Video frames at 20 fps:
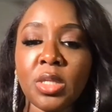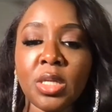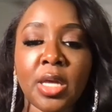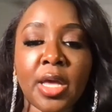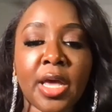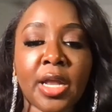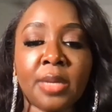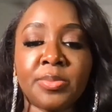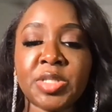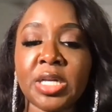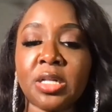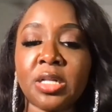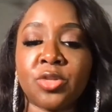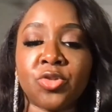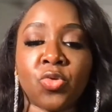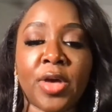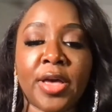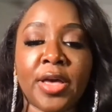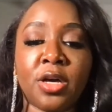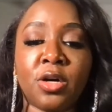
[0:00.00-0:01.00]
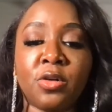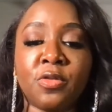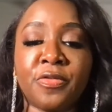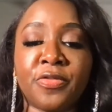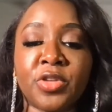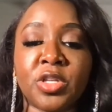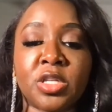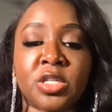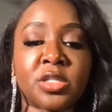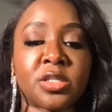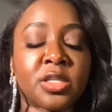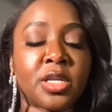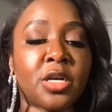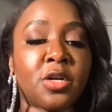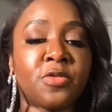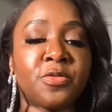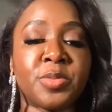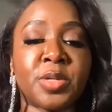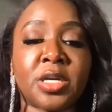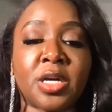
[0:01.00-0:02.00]
And I'm telling you, Elf is
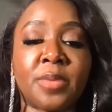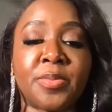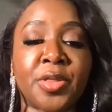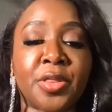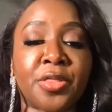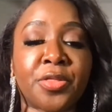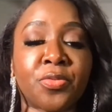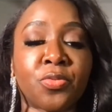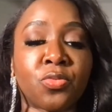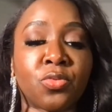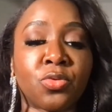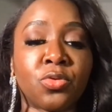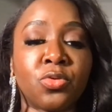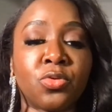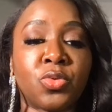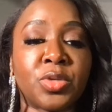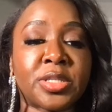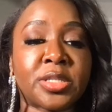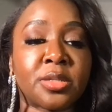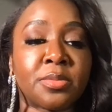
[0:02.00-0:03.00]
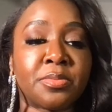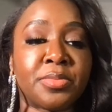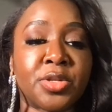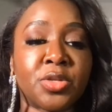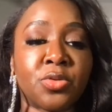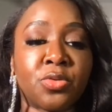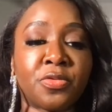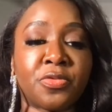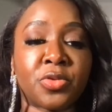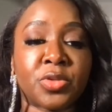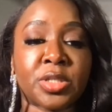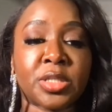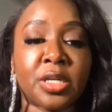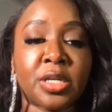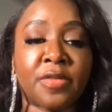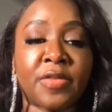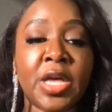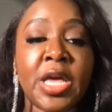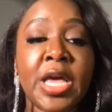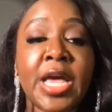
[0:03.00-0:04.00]
Elf be coming through with some beautiful stuff.